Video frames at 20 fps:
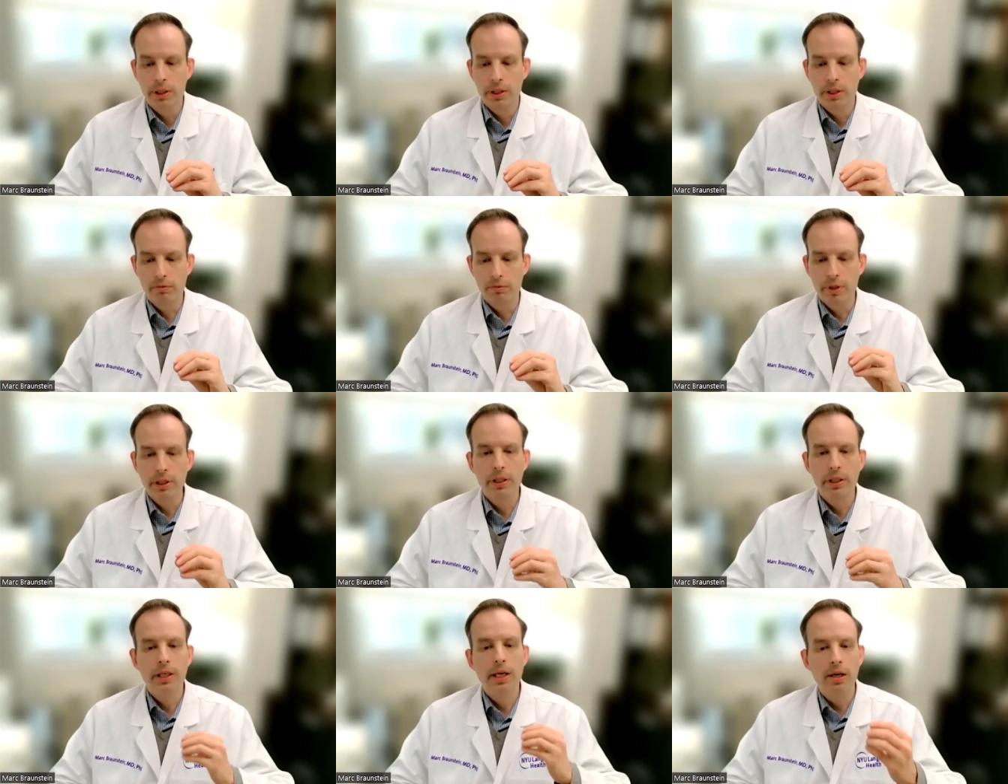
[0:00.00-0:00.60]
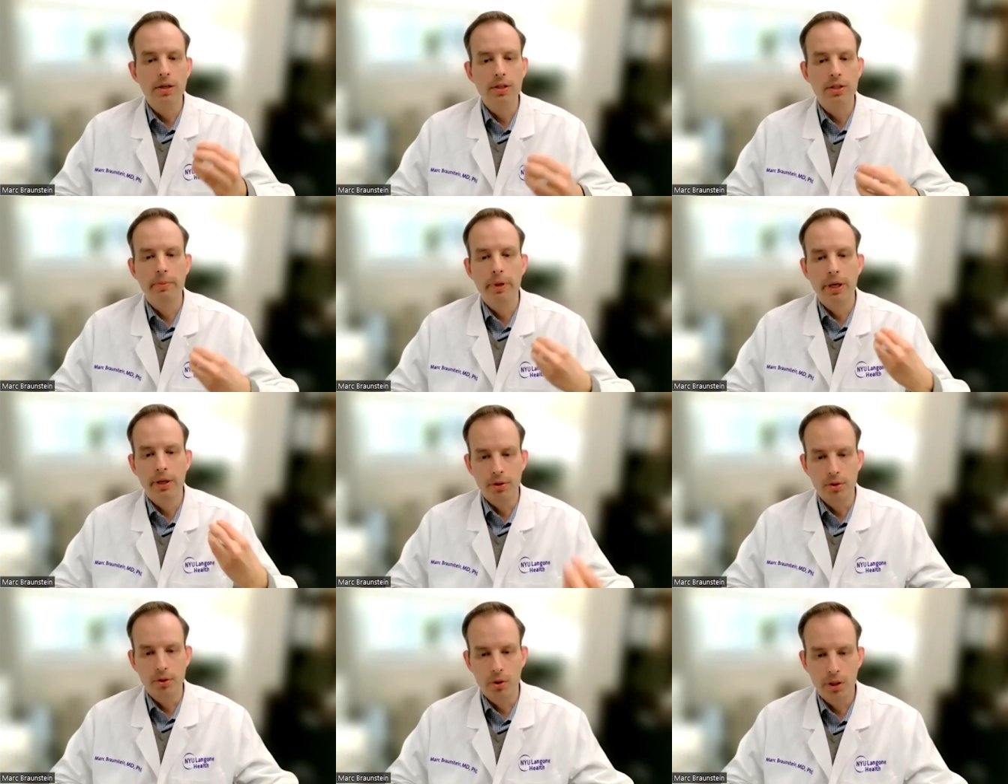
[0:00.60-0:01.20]
really cares
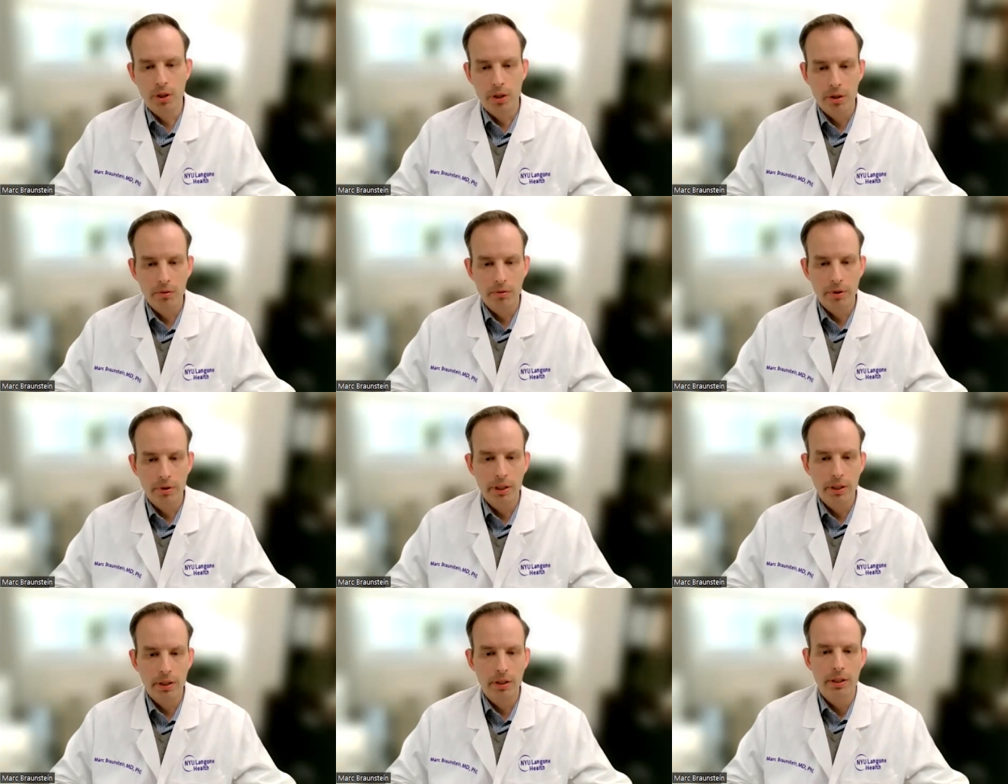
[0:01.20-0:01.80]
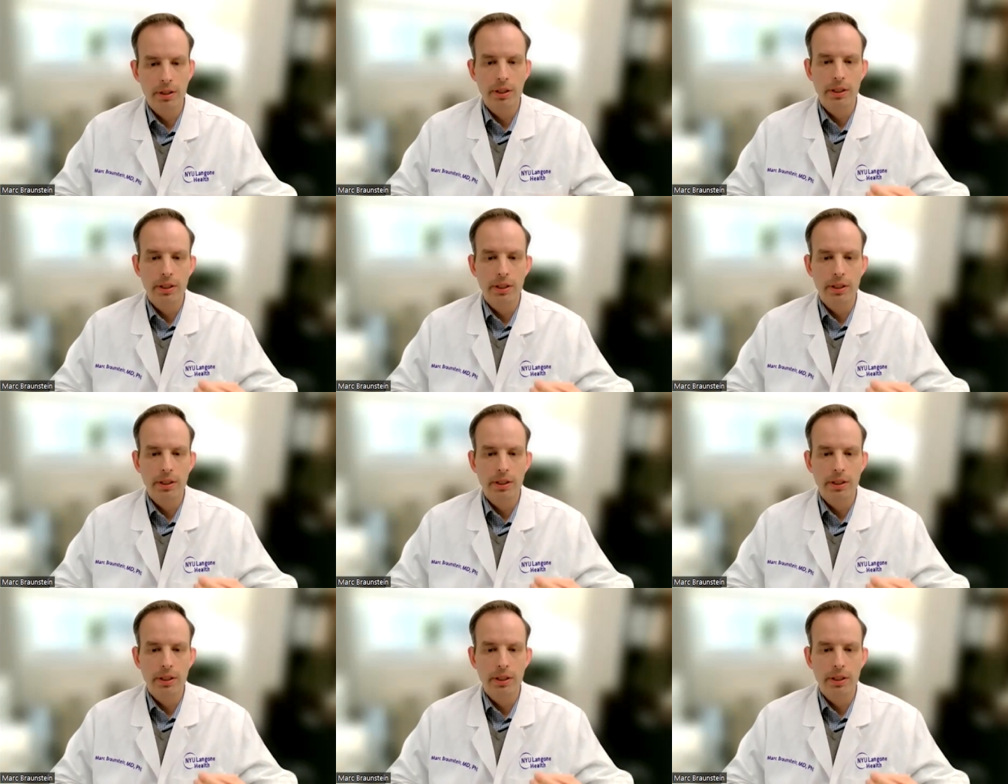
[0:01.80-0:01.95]
about your career